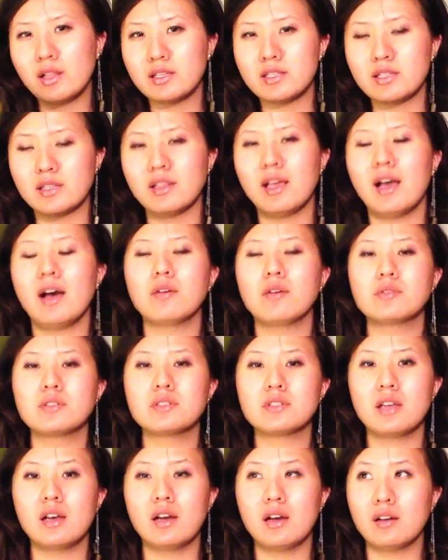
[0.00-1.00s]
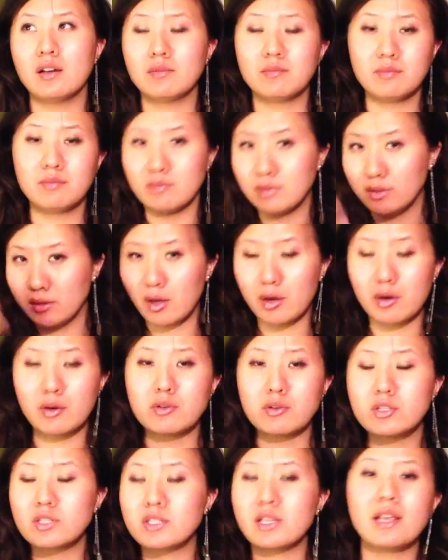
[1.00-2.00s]
as allowed uh,
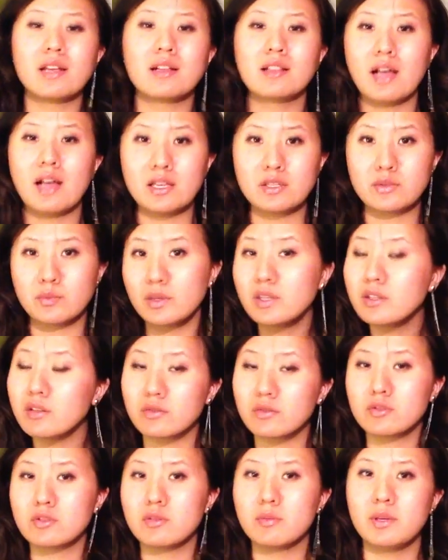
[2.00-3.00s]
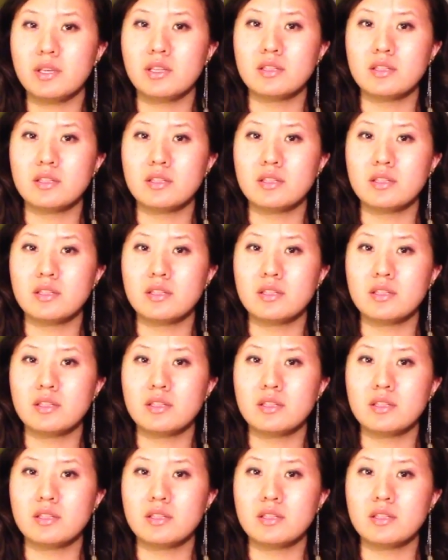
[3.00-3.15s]
large stained glass windows to be